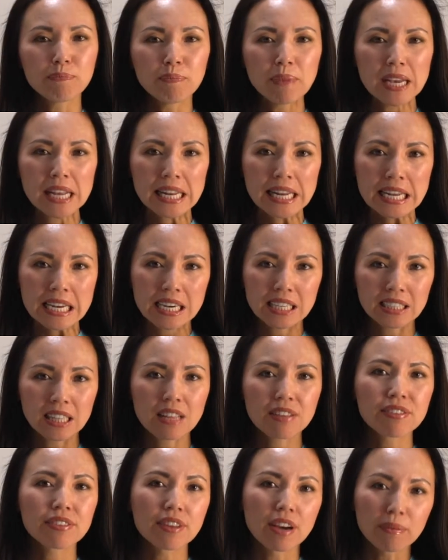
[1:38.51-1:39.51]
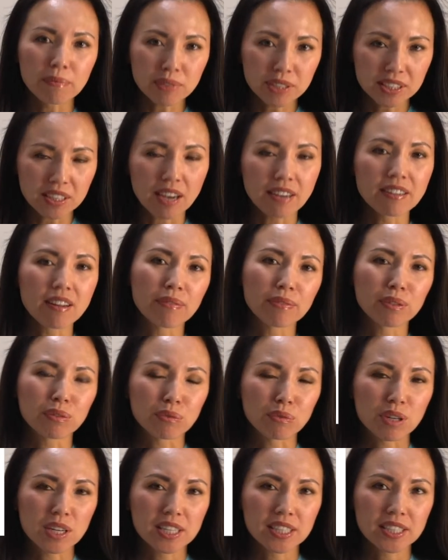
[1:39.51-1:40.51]
mainly on the thumb side of the
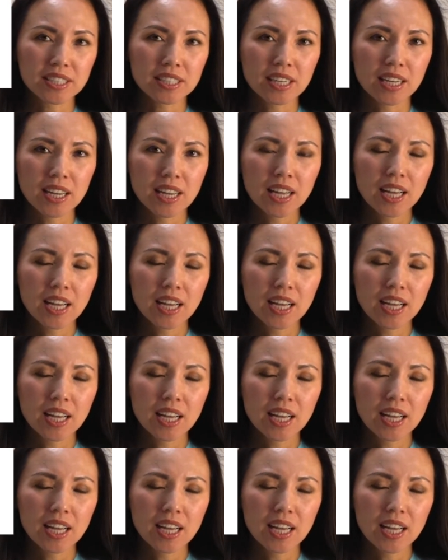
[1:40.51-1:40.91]
wrist.